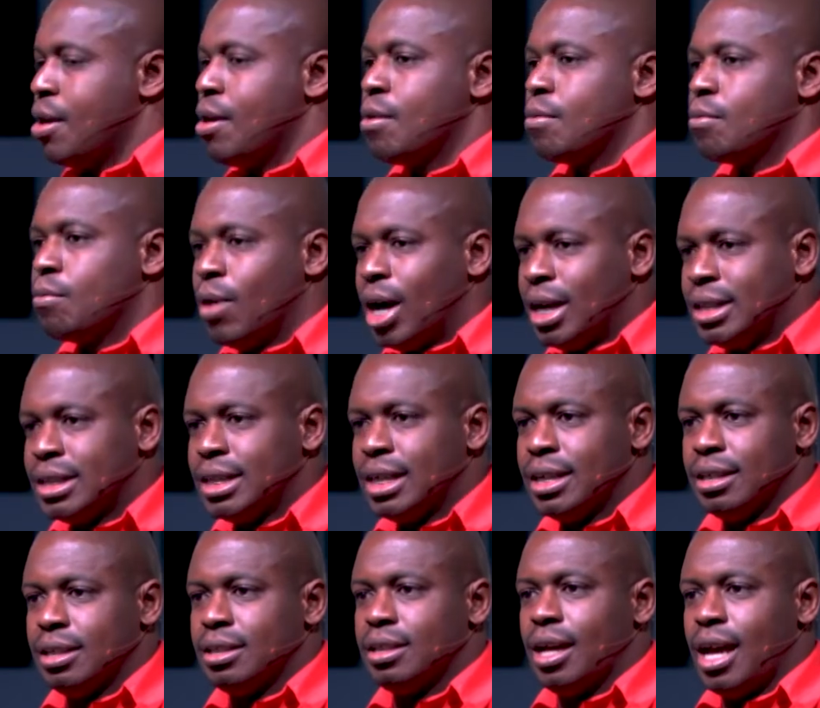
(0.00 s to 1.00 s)

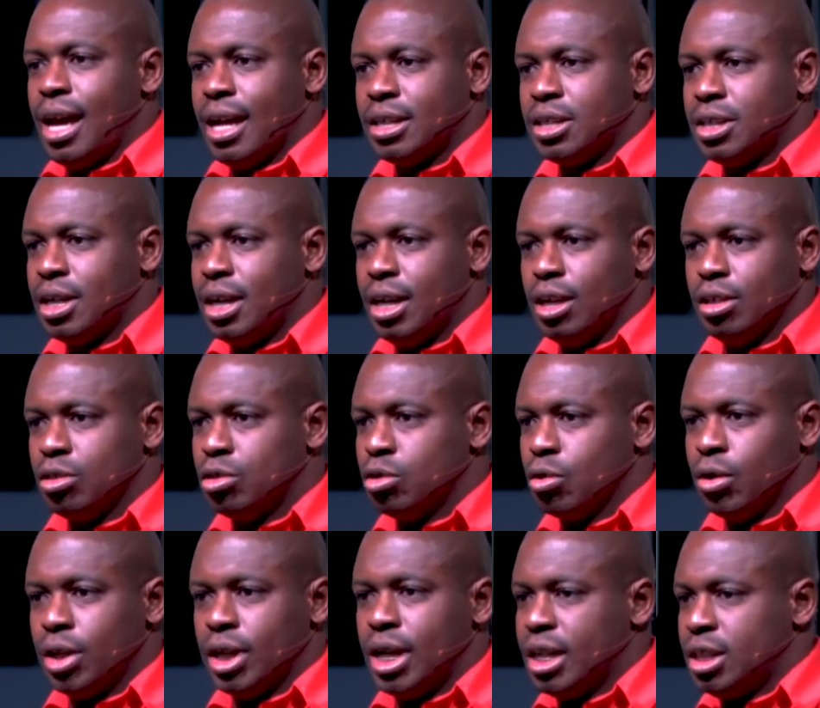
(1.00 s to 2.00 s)
wasn't actually a
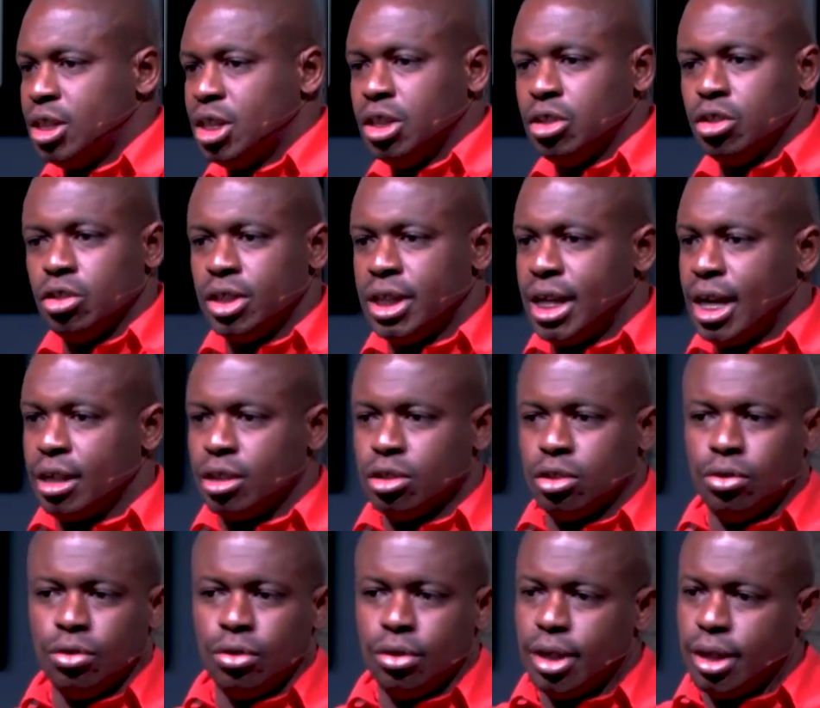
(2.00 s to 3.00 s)
joy that she just
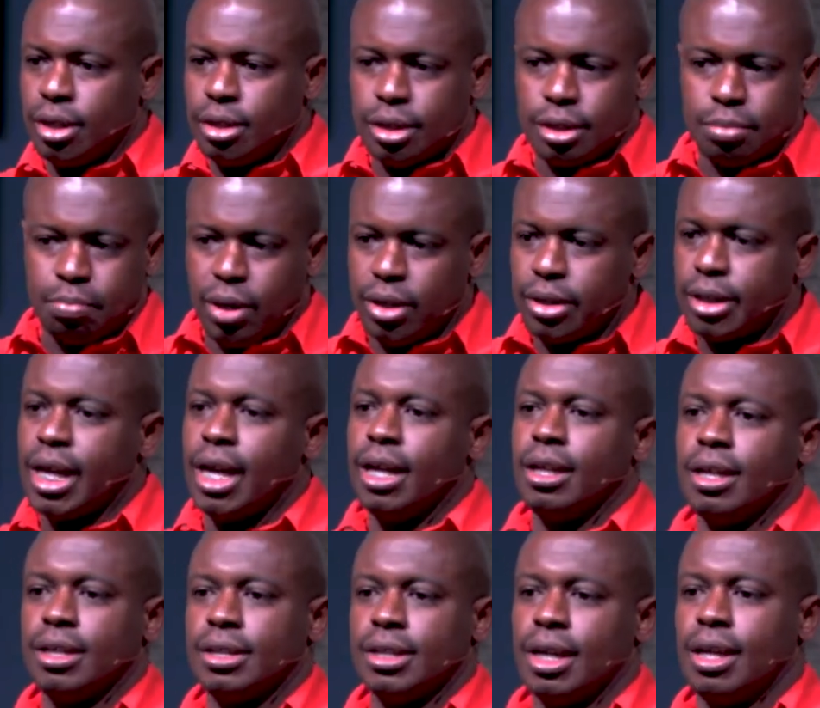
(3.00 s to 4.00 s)
exuded
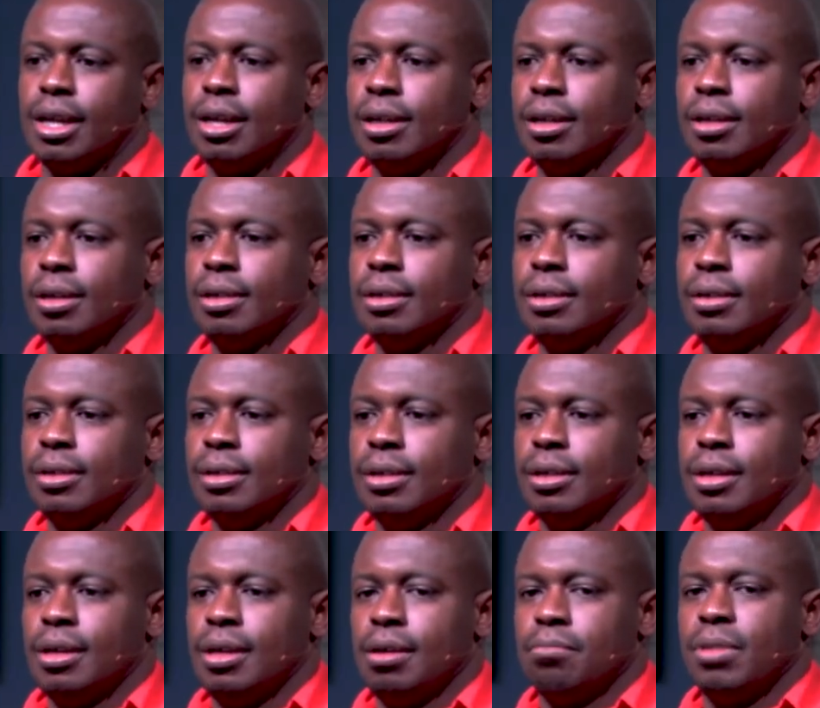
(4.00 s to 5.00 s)
spontaneously,
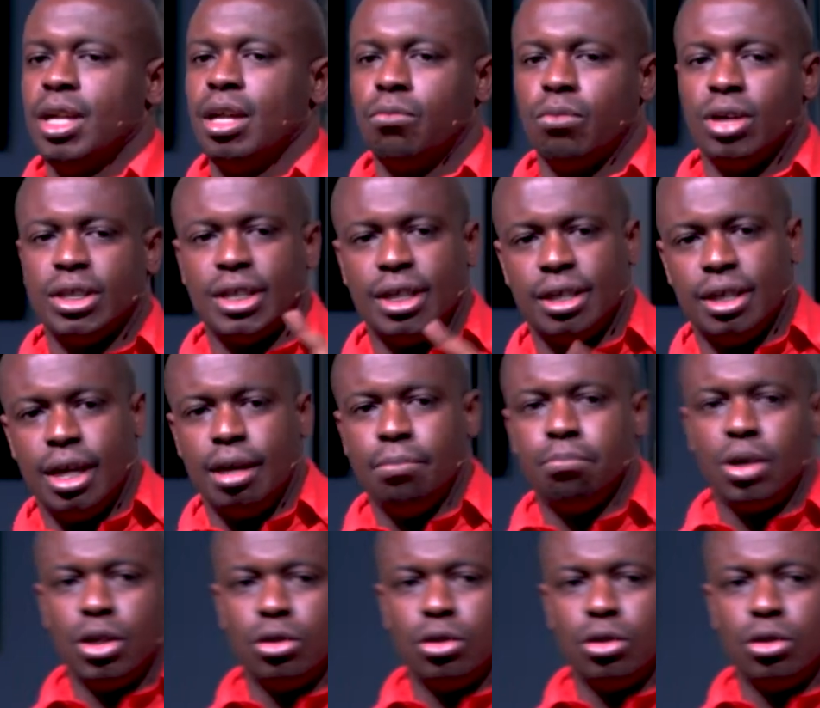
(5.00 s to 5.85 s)
but it was a deeper